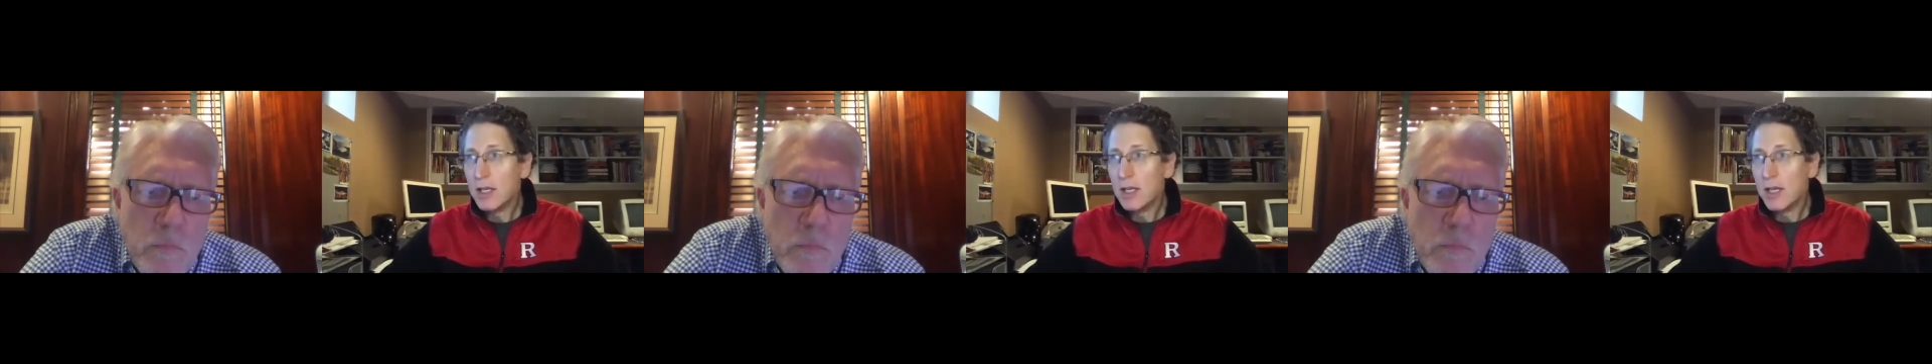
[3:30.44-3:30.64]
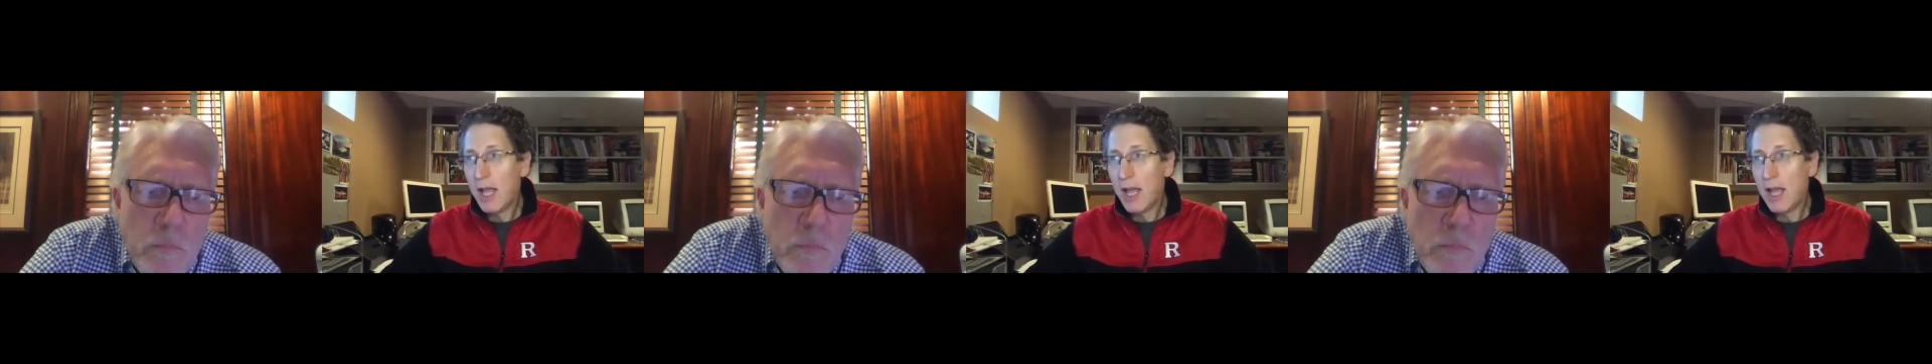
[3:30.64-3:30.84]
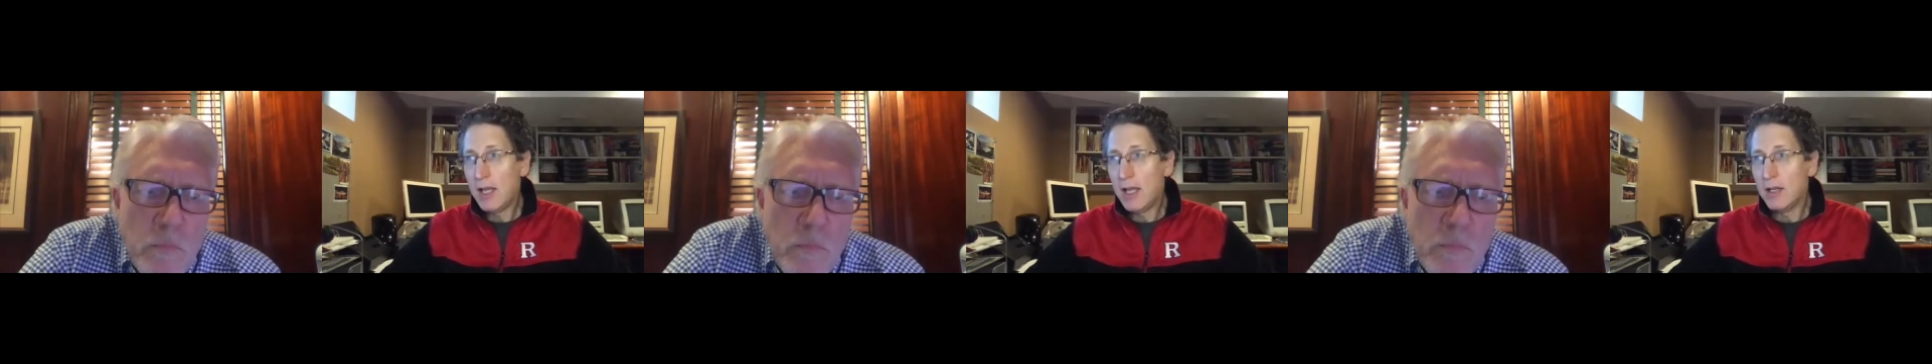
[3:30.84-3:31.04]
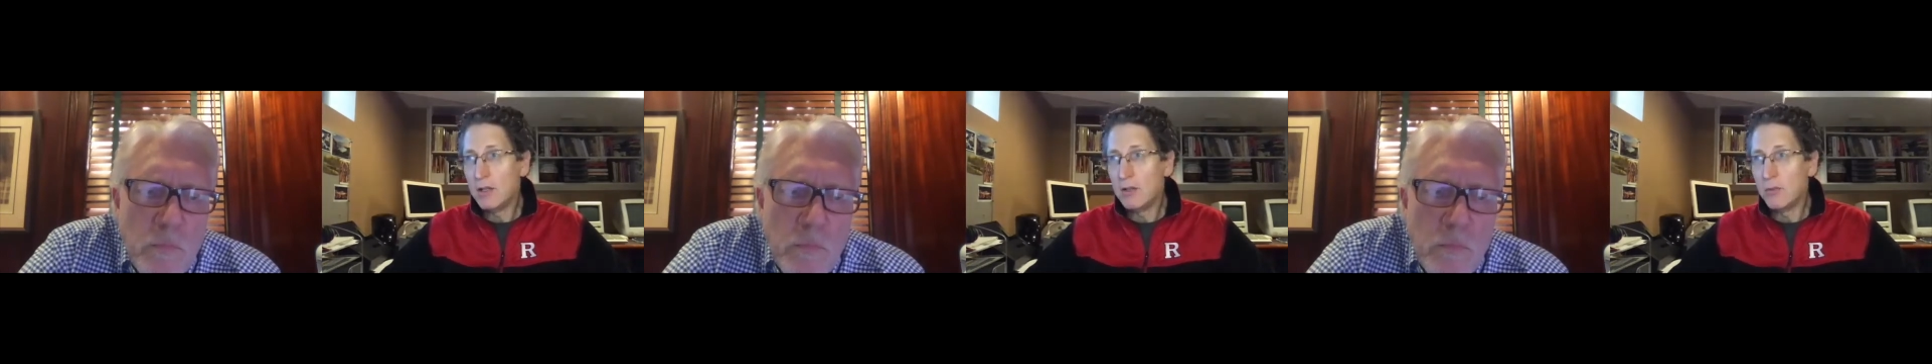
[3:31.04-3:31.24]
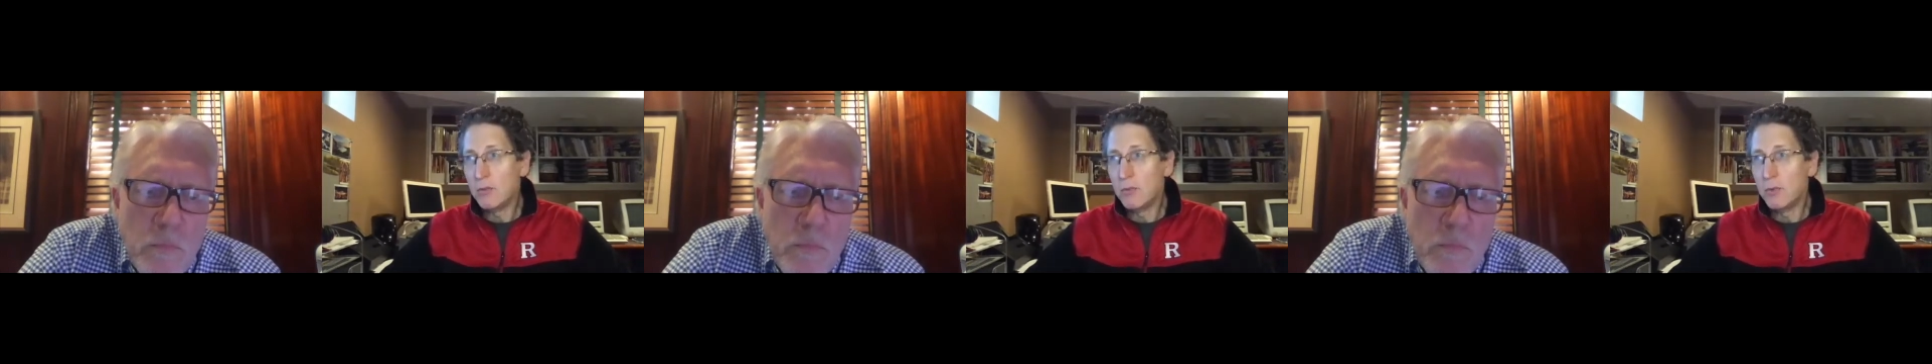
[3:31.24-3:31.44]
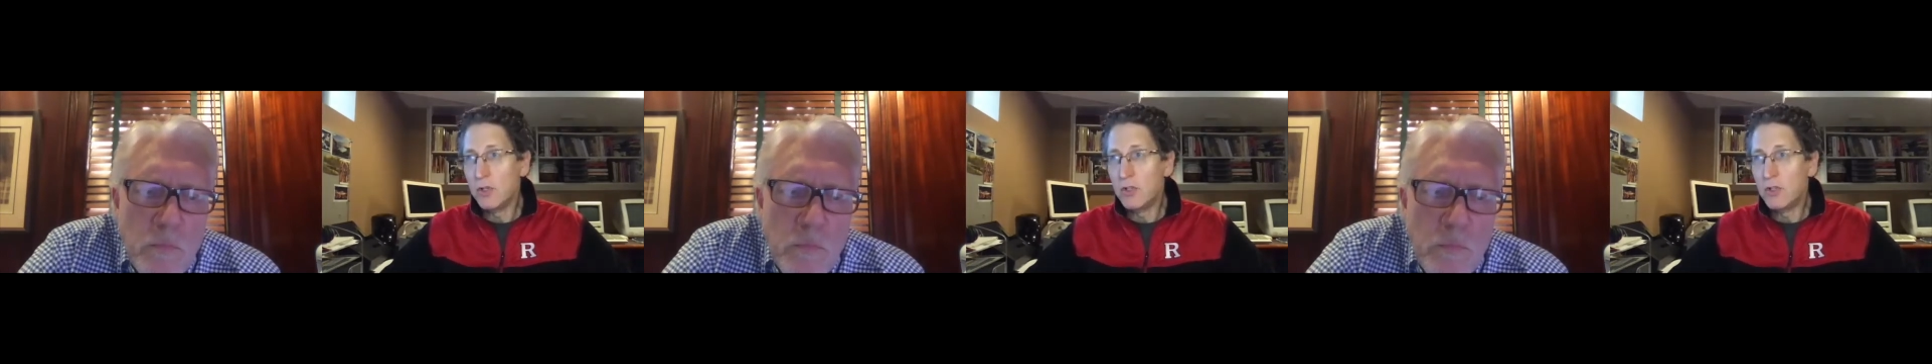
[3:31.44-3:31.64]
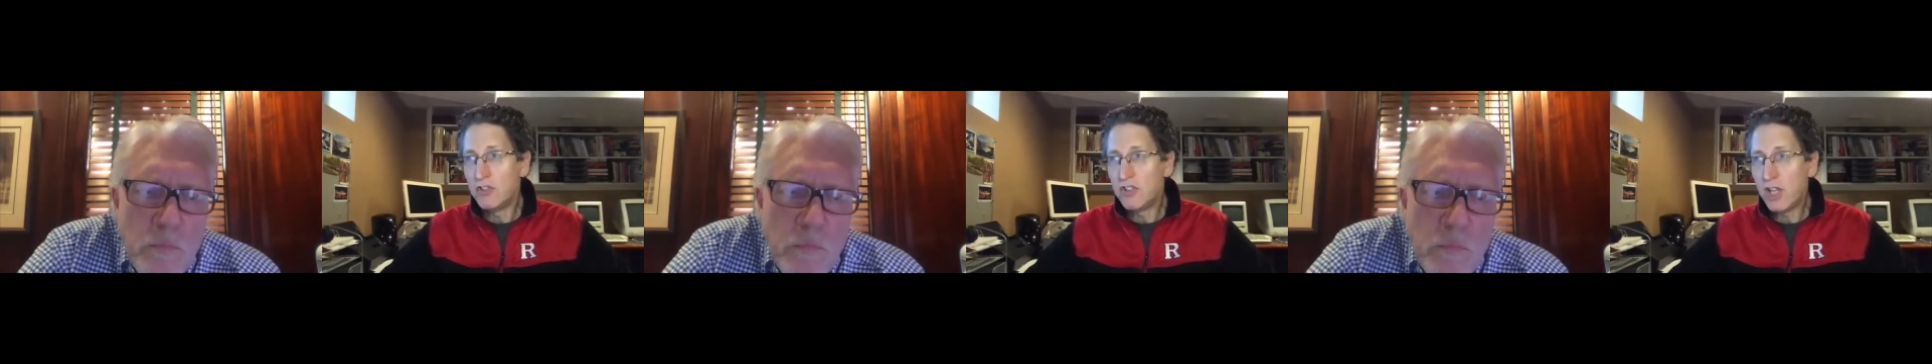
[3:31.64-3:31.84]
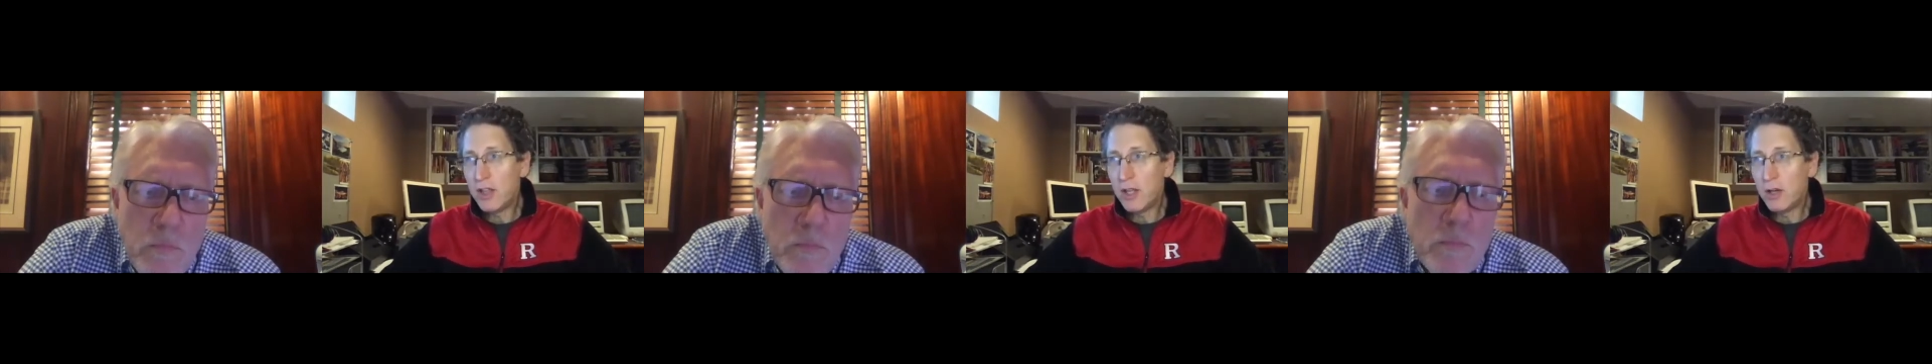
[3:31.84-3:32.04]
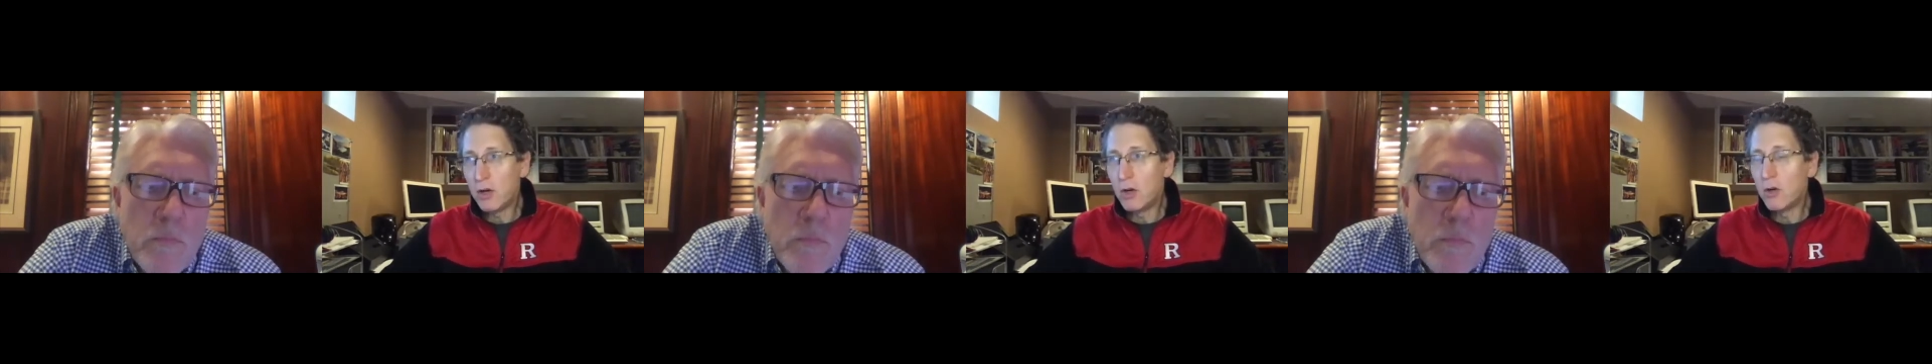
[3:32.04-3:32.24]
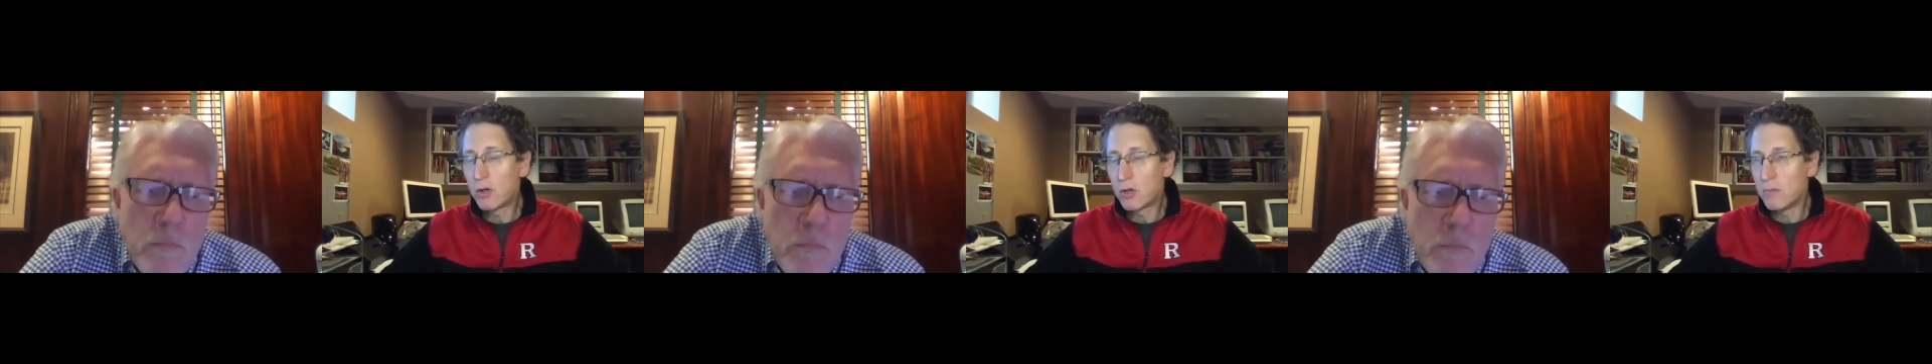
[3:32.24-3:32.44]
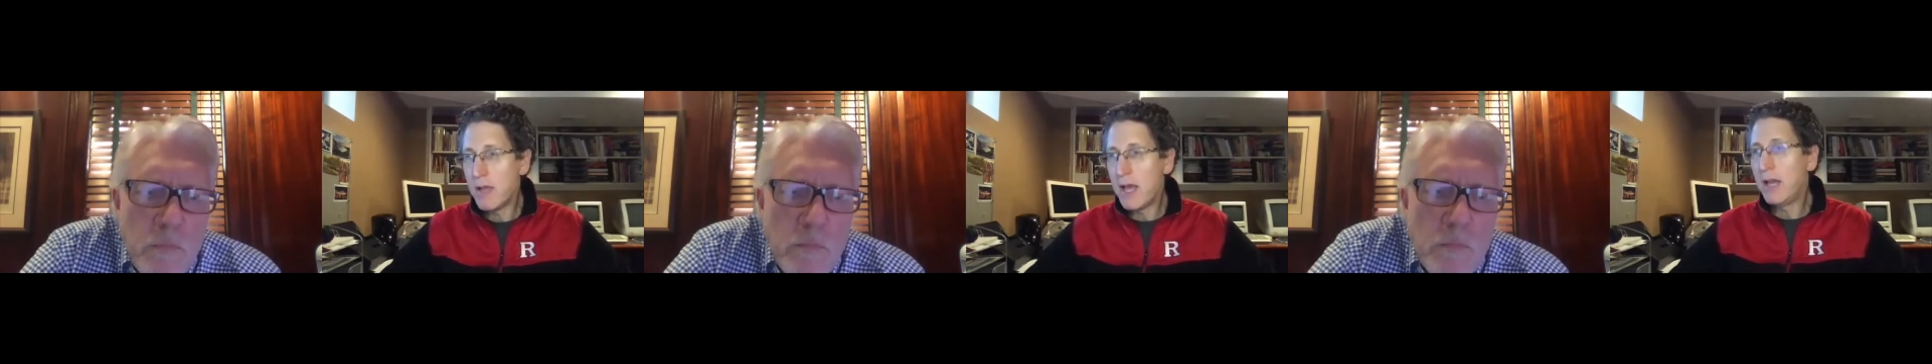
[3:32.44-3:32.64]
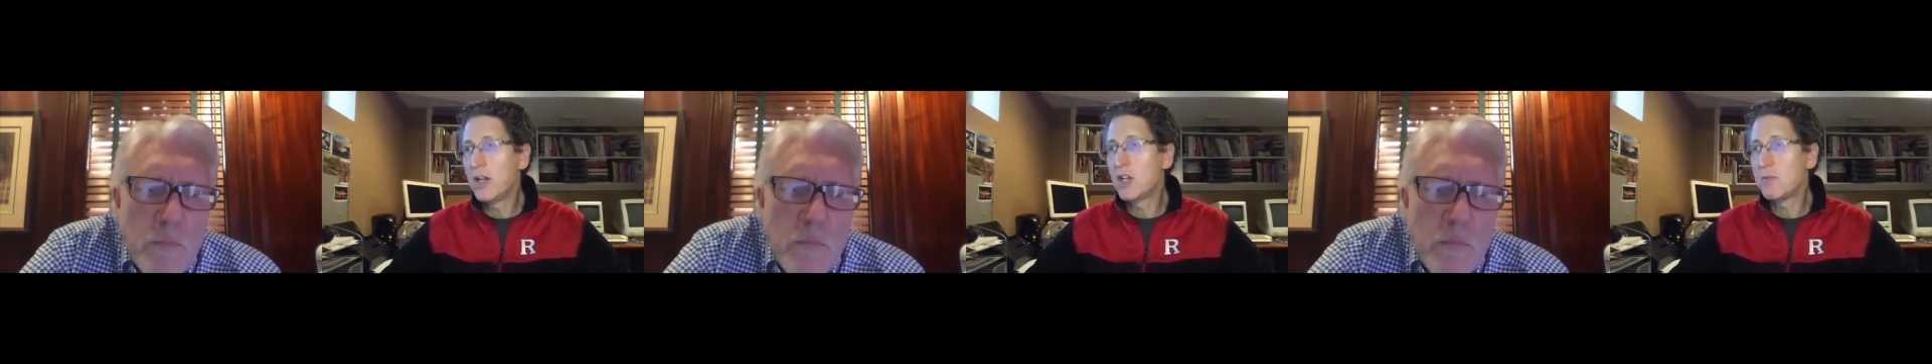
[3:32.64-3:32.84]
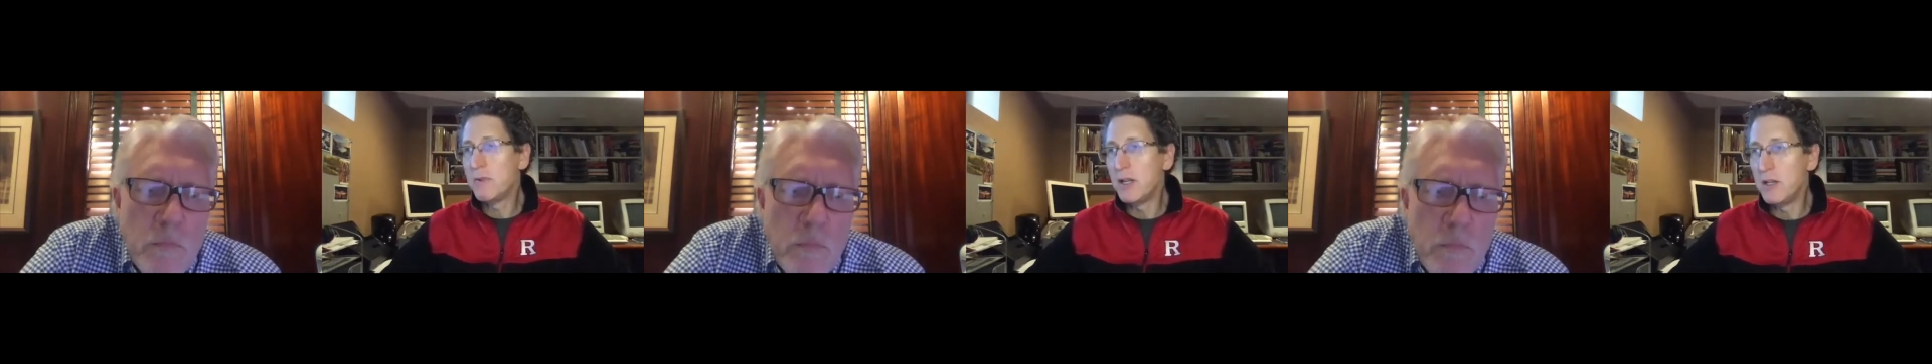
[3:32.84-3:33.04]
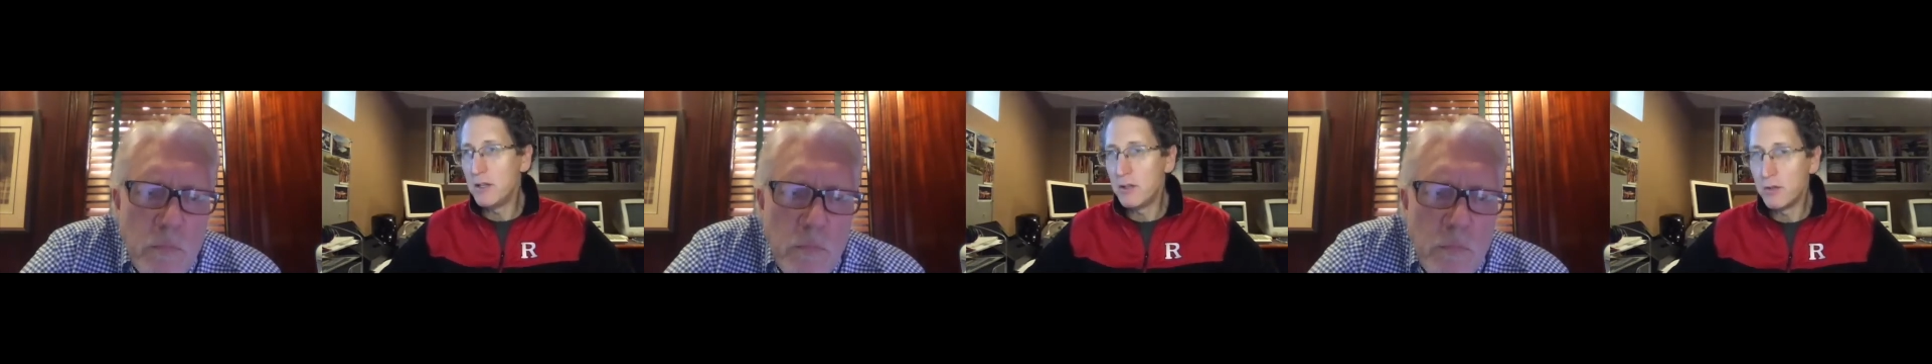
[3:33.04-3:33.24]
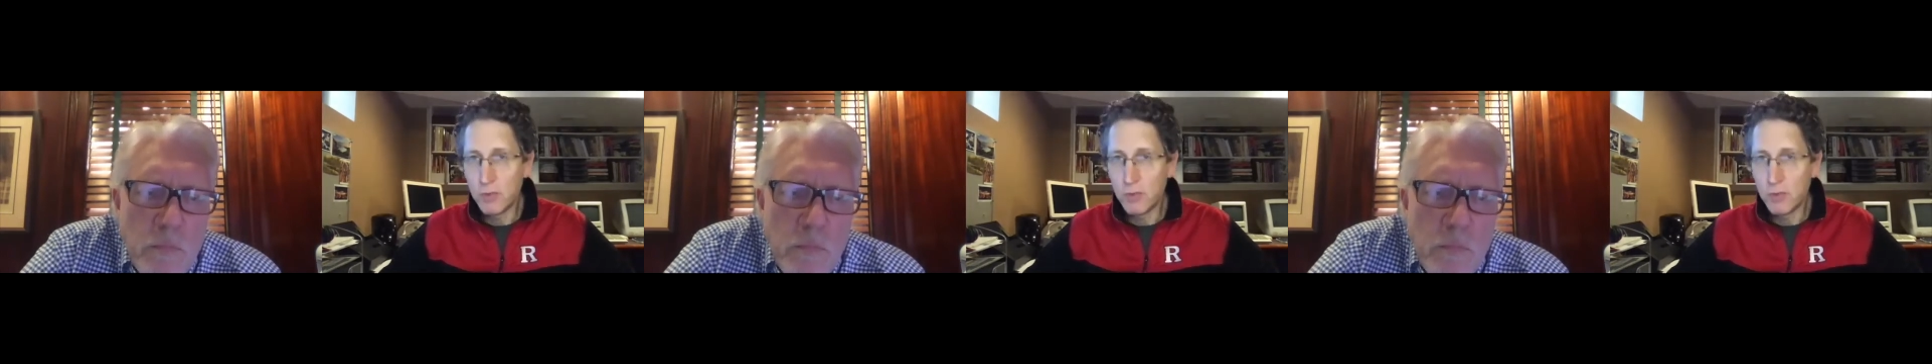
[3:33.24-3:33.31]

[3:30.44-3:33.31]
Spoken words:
And would you say that order management